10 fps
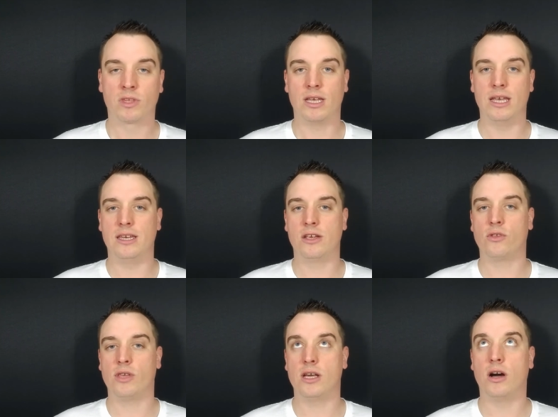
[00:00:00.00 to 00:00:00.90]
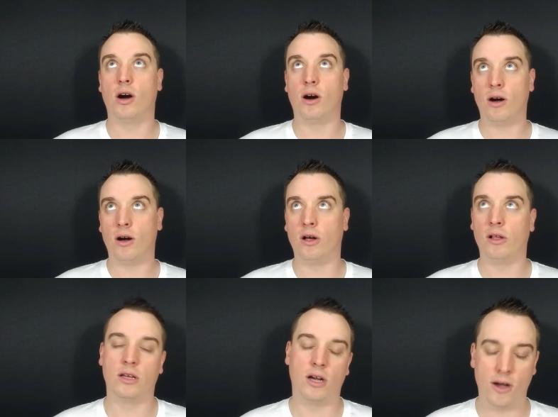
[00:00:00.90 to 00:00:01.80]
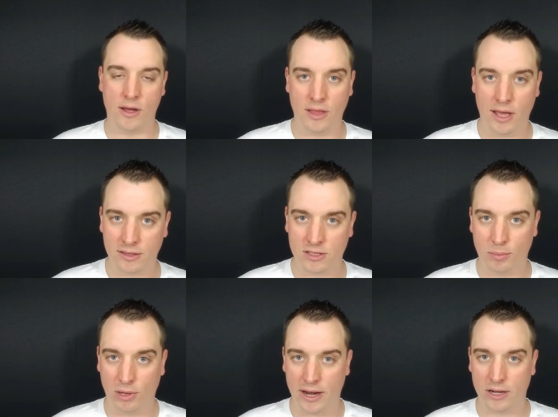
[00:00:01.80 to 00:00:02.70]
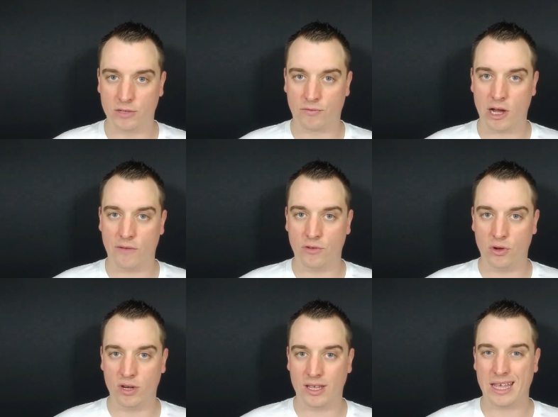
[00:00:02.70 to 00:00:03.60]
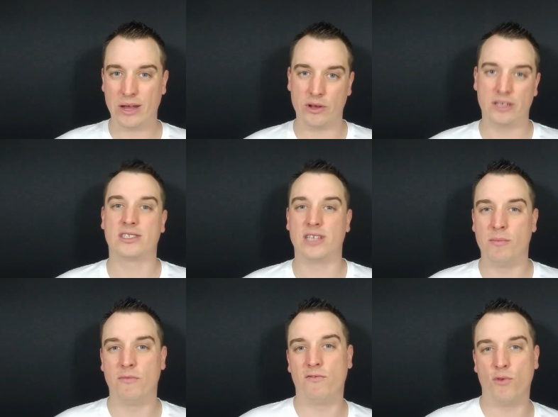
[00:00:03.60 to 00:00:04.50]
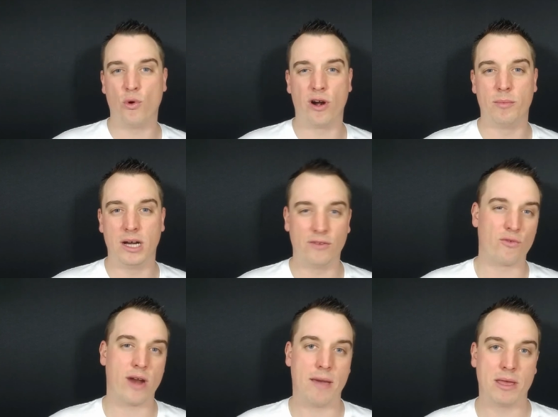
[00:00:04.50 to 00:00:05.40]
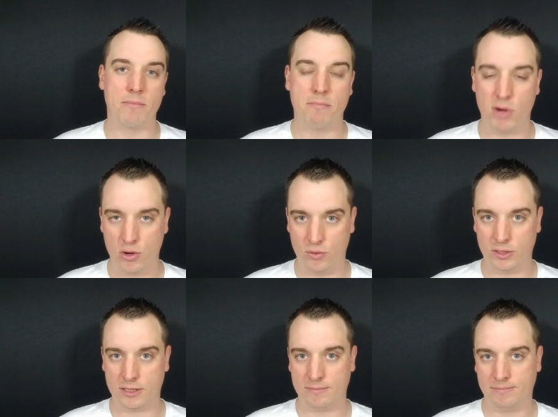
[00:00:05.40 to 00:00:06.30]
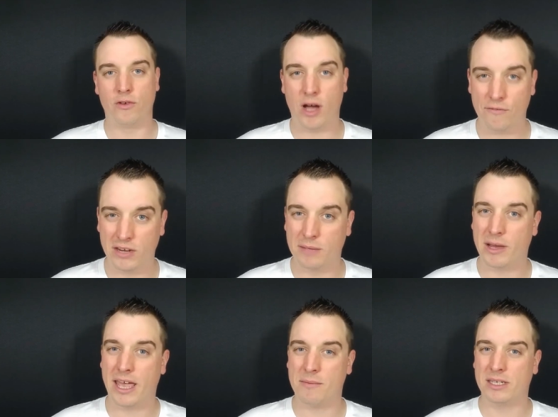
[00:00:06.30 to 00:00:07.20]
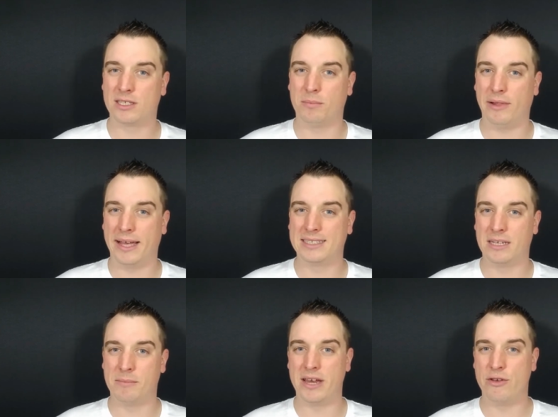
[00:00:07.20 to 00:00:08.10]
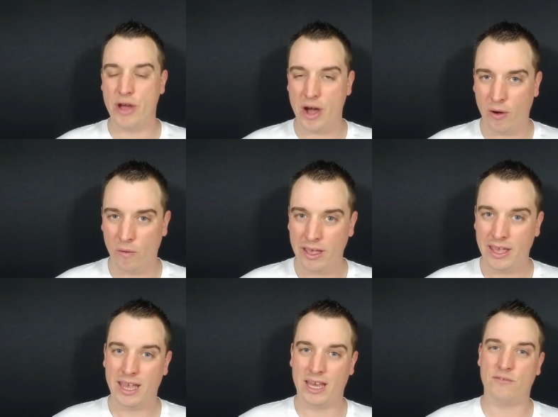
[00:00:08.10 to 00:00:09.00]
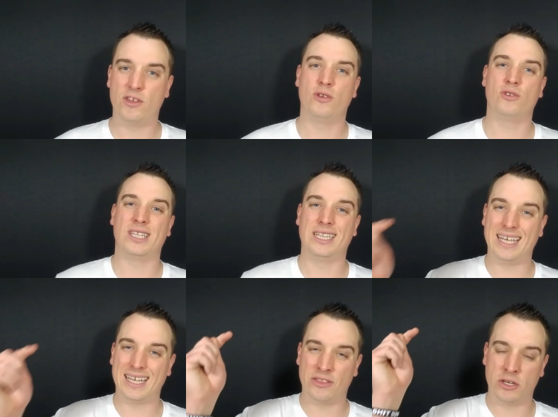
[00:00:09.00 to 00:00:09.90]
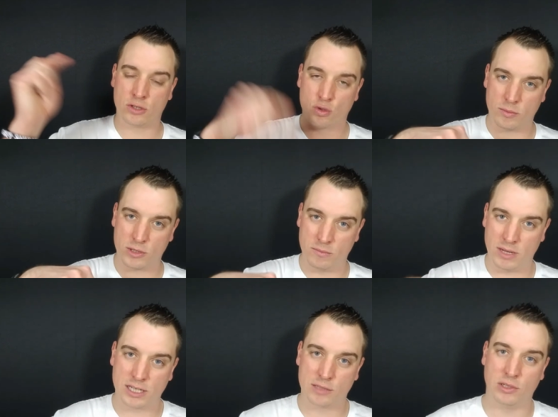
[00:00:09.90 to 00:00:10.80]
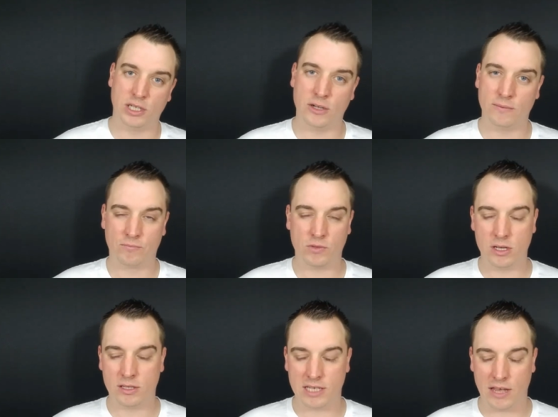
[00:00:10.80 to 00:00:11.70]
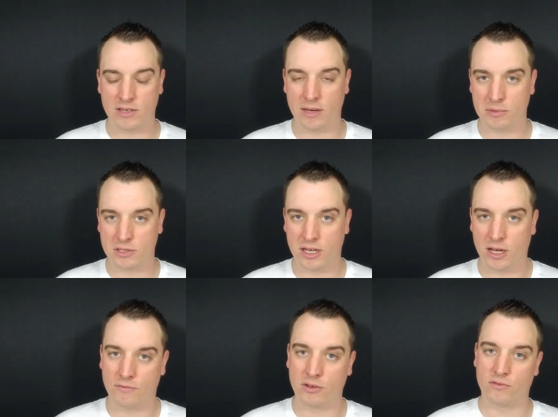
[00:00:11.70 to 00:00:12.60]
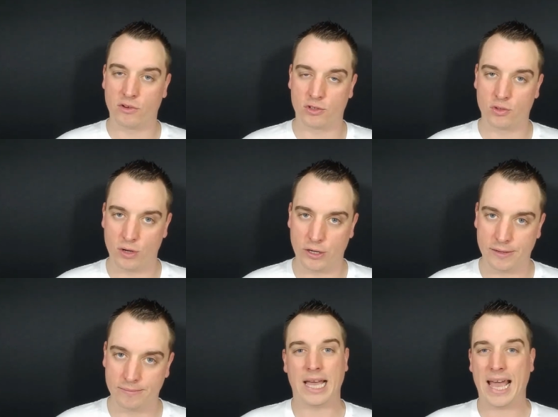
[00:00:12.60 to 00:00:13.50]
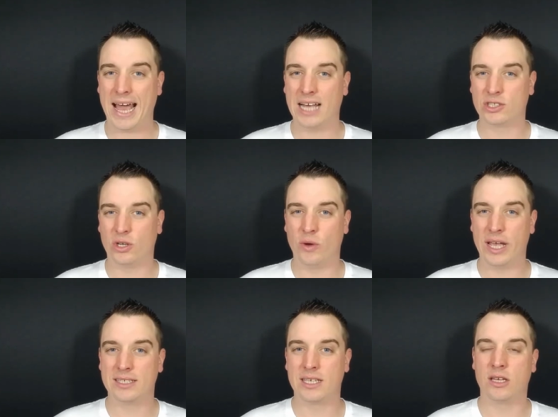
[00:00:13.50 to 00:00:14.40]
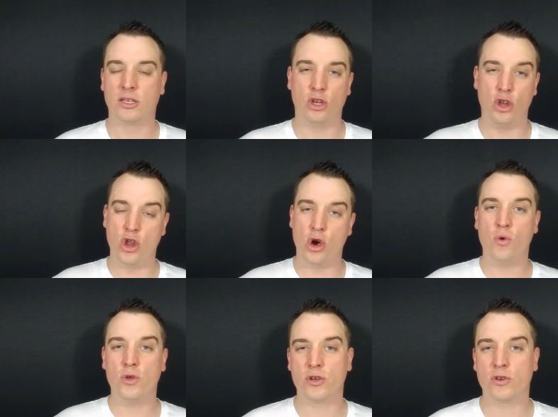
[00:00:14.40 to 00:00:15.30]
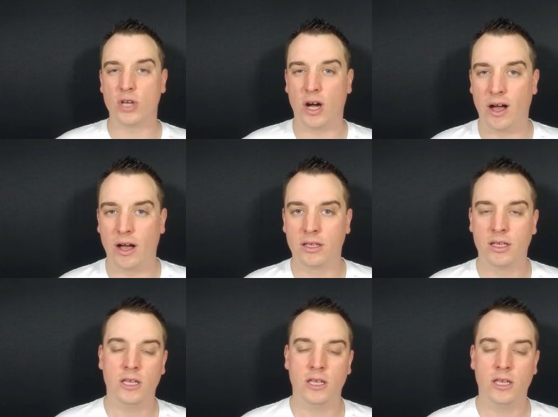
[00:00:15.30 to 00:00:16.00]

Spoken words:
and nearly all online suppliers of raw food carry some form of rabbit bones. Raw Feeding Miami supplies them, I know, and if you use the link in the description box below, you can save 10% off your first order. As always, know your dog.